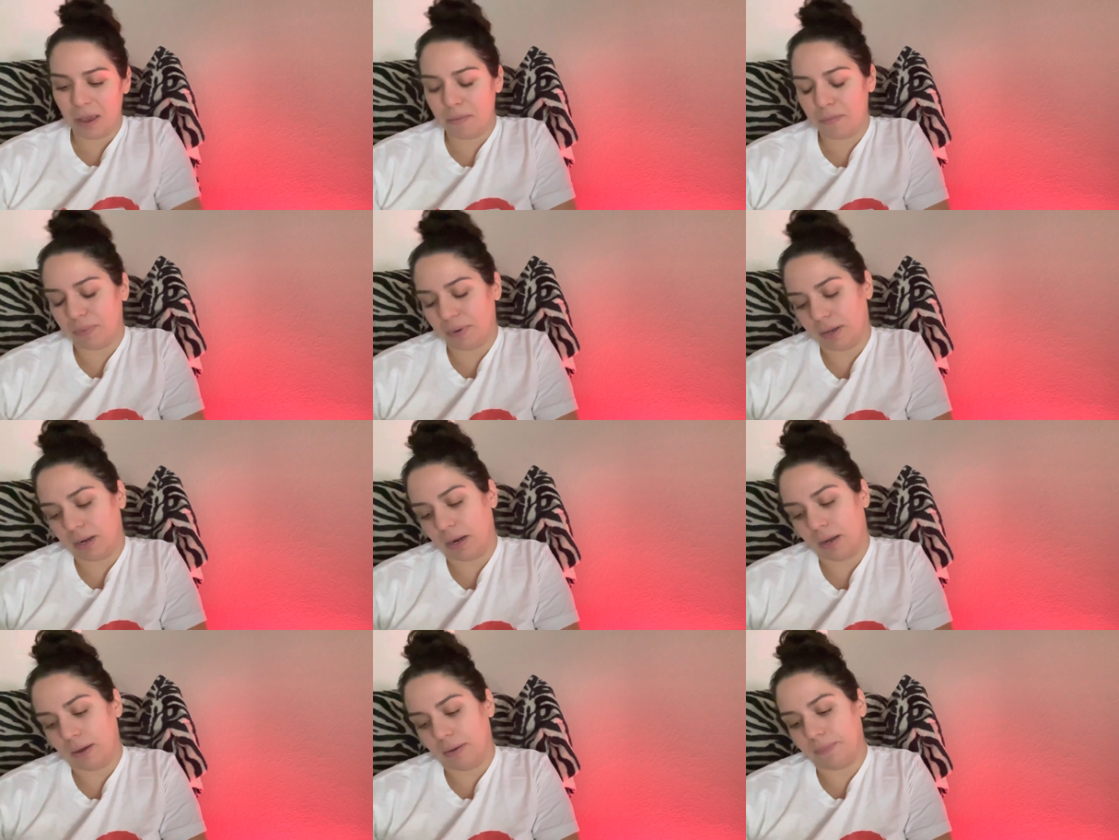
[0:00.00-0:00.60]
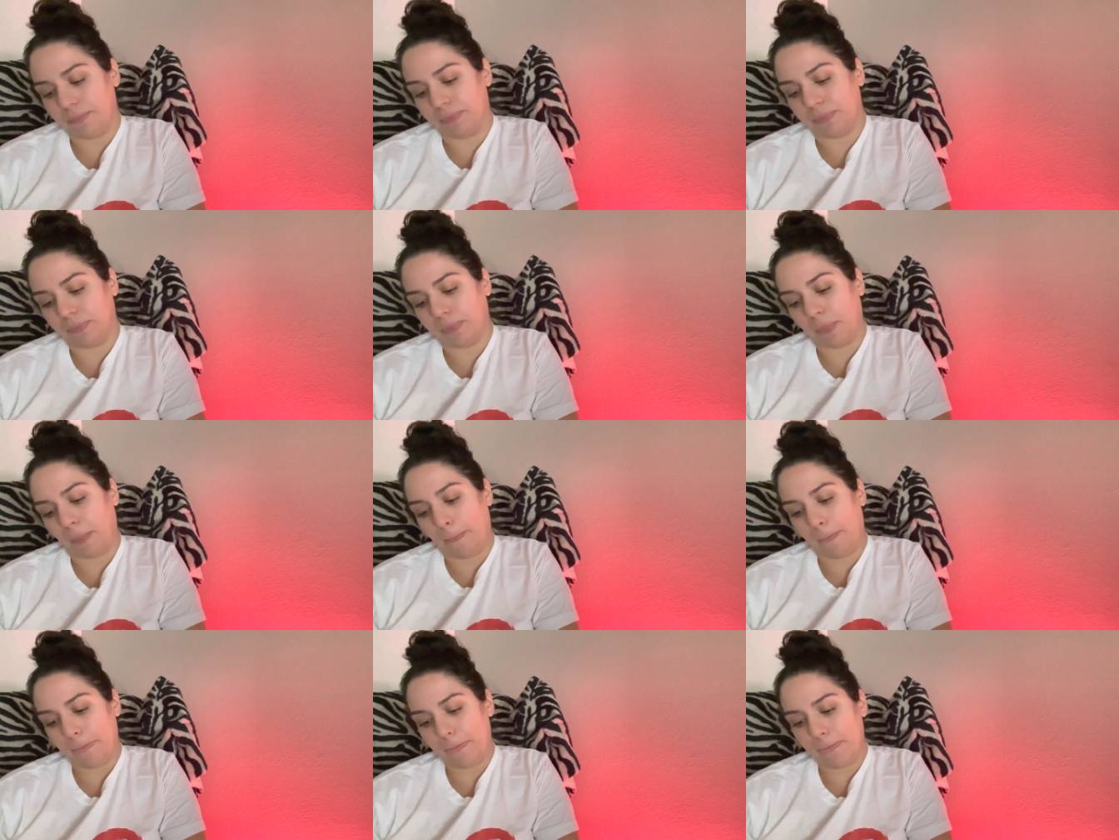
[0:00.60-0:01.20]
But
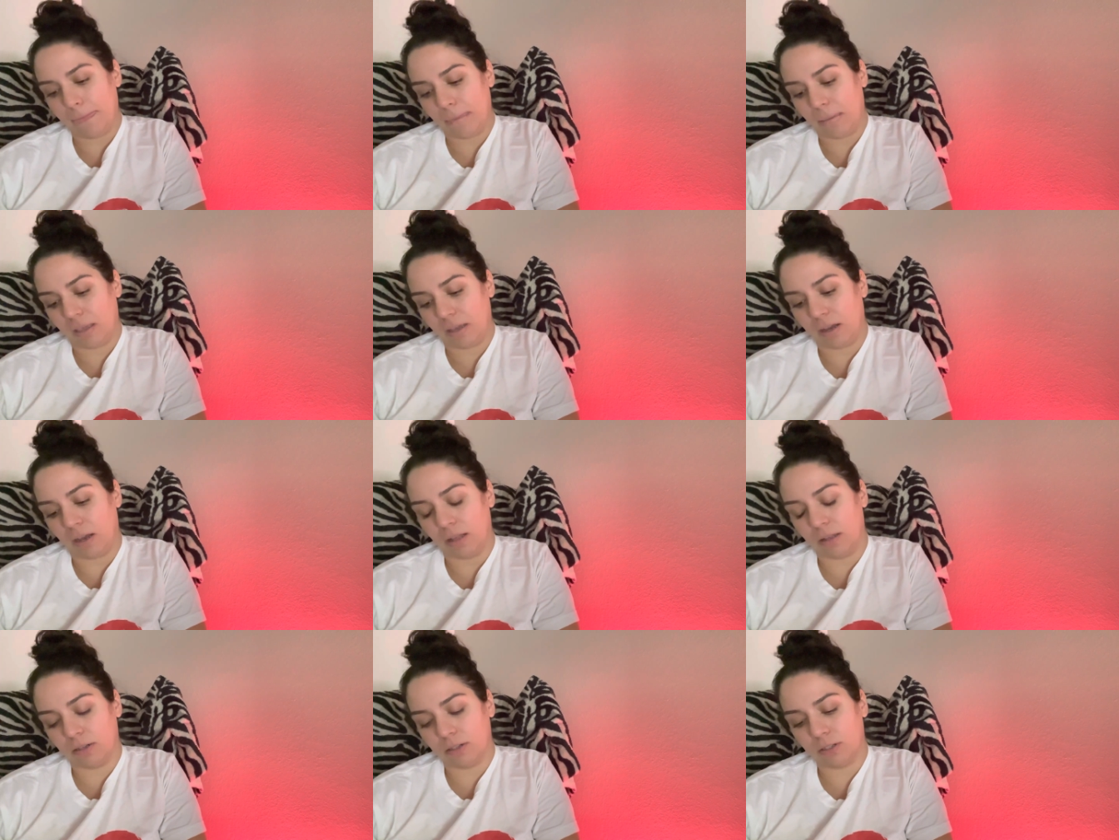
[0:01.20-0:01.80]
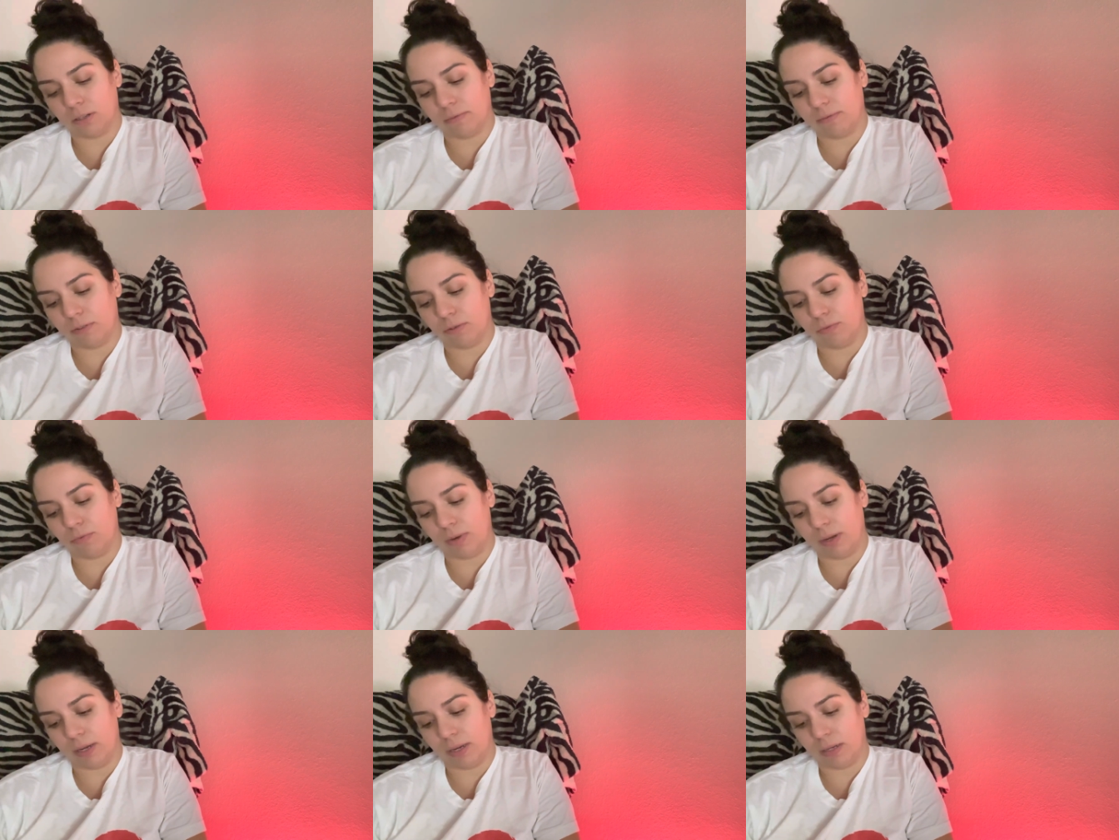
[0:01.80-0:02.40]
Colors of the
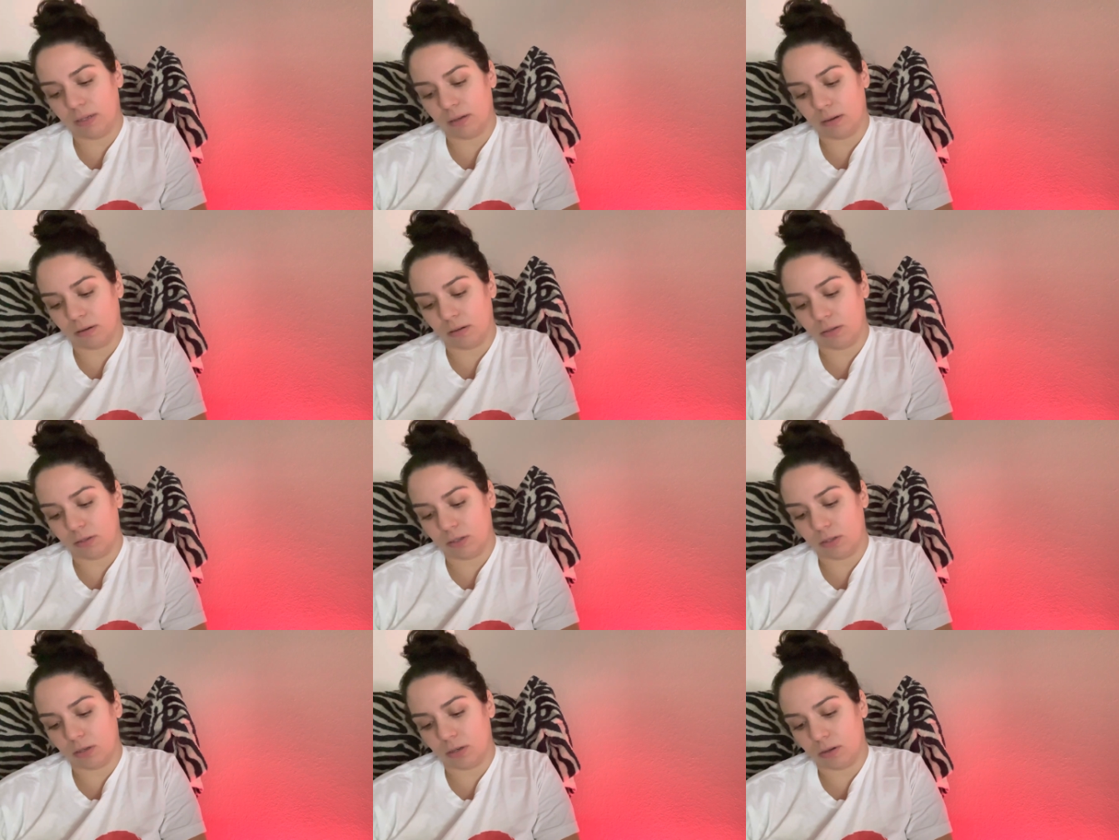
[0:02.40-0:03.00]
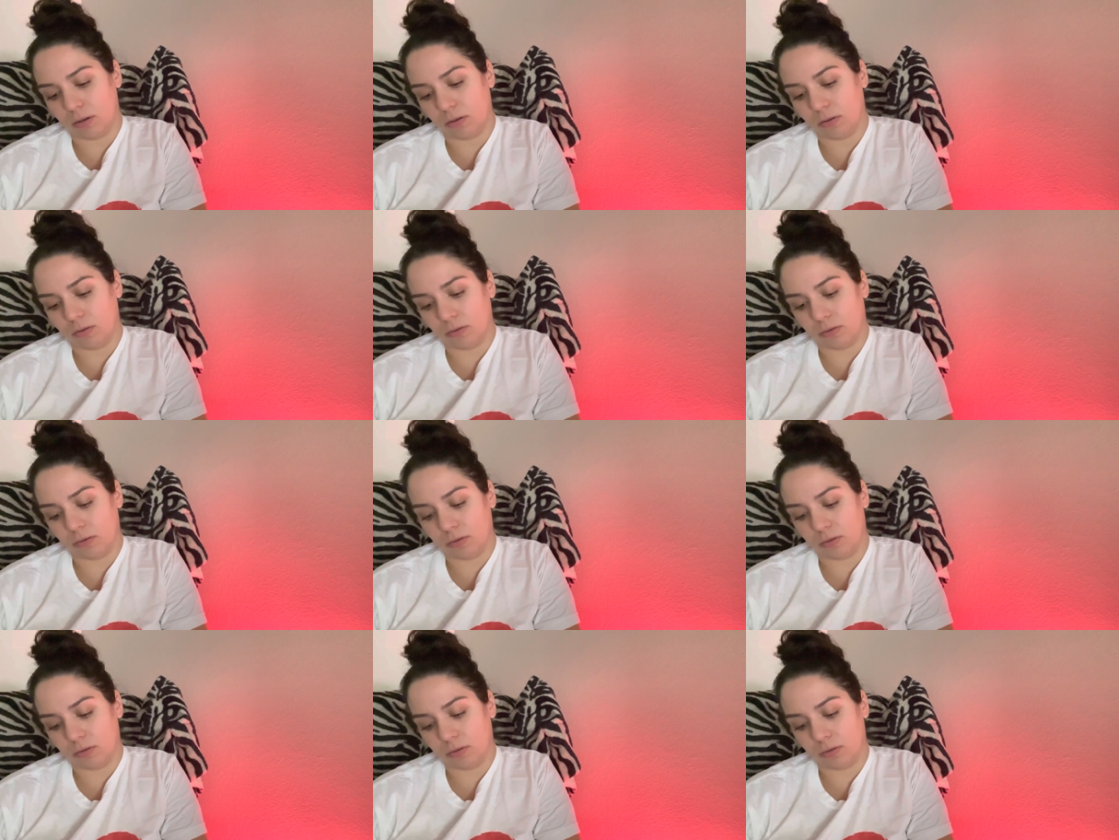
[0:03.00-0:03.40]
Wind also.